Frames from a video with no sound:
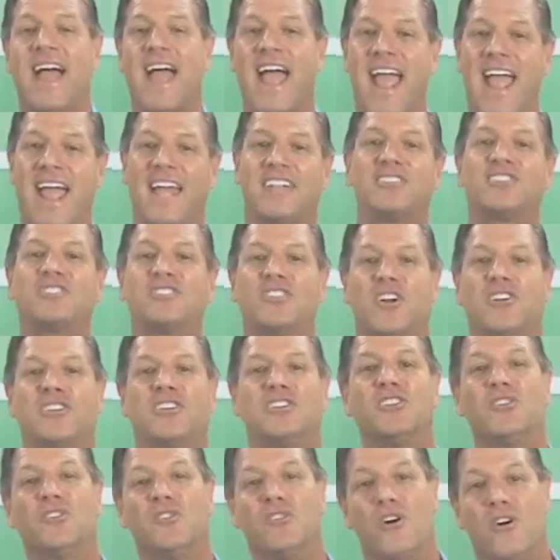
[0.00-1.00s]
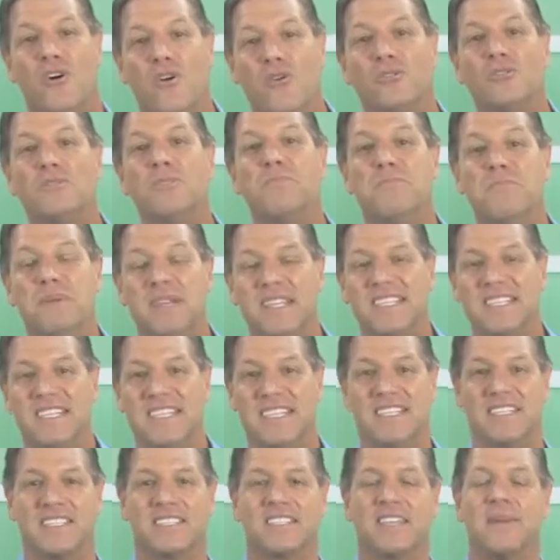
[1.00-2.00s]
and started her own
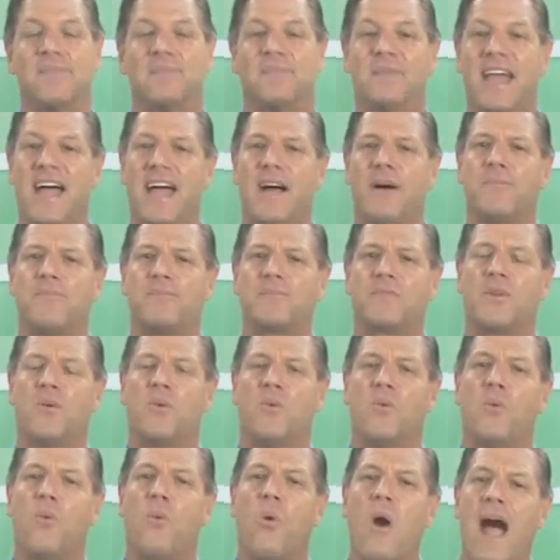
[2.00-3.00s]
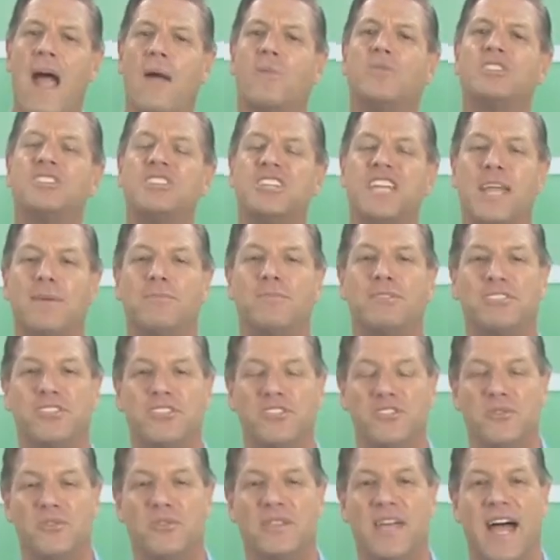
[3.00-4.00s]
business. Now, why was she able to
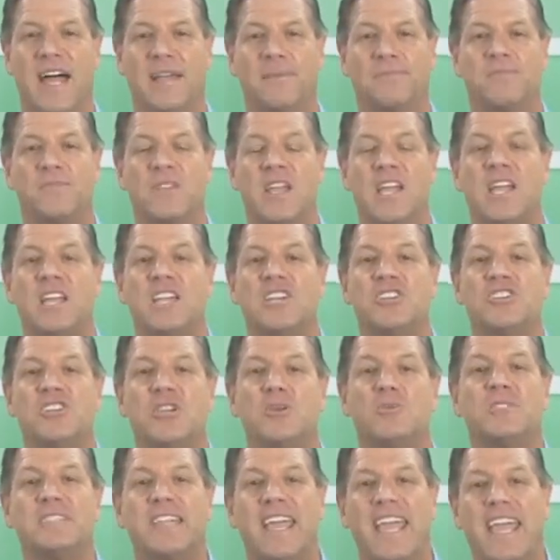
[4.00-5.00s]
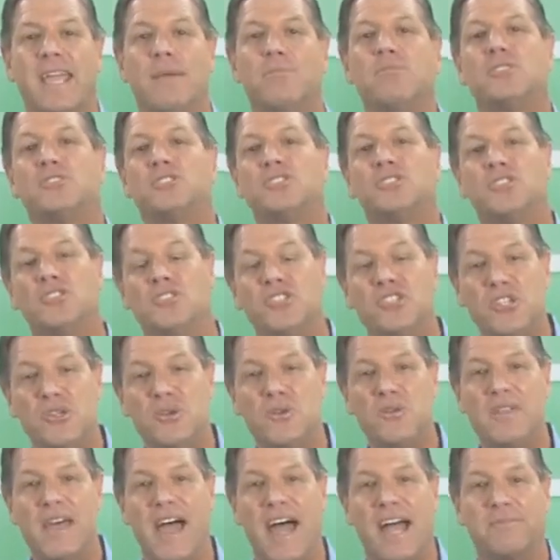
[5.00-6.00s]
do that? She was able to
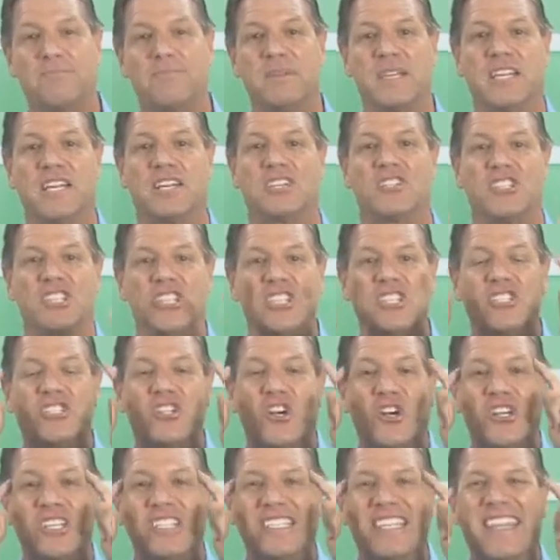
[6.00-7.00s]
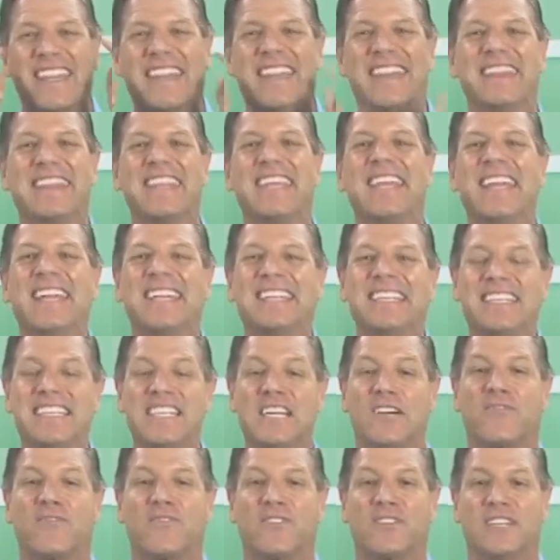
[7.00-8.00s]
do that because she started to think
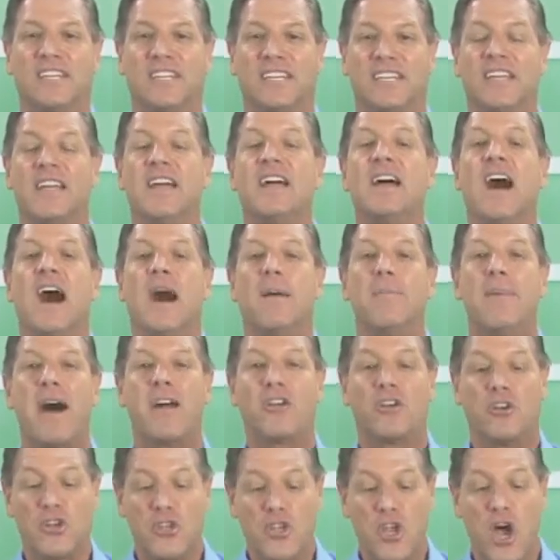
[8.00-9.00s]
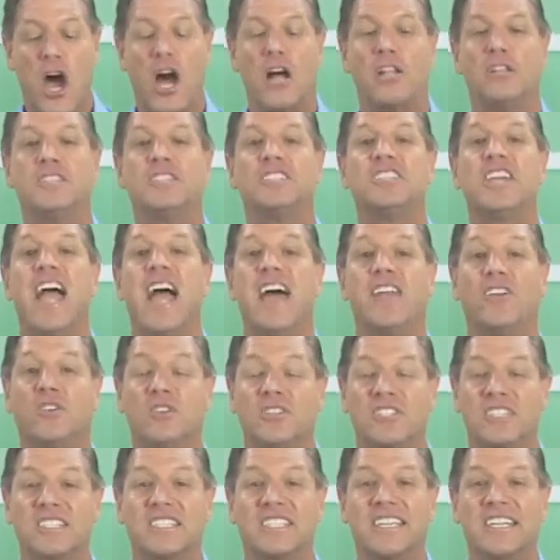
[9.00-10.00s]
differently about her knowledge and her
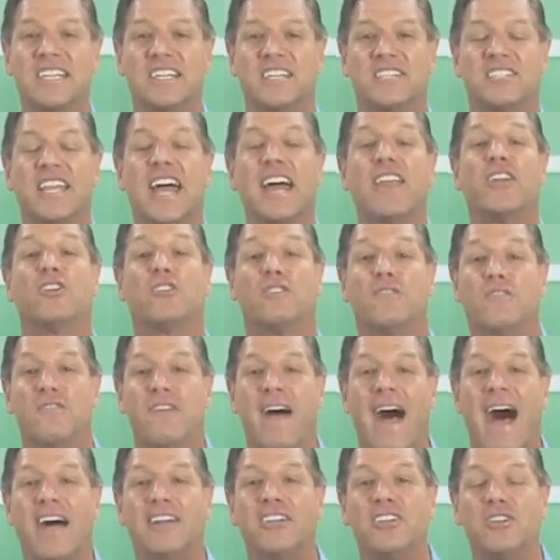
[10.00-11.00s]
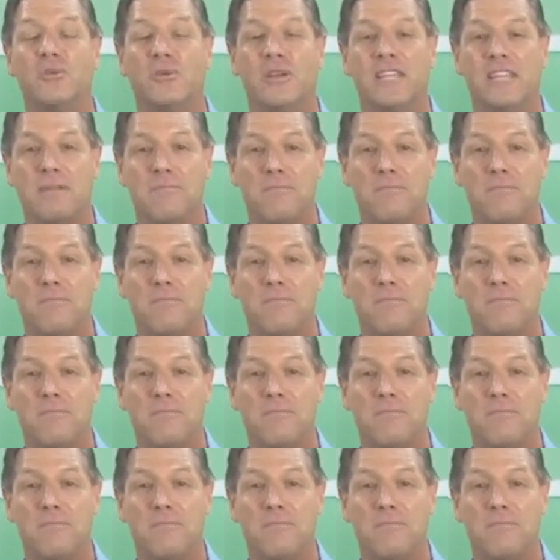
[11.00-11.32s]
skills and her value in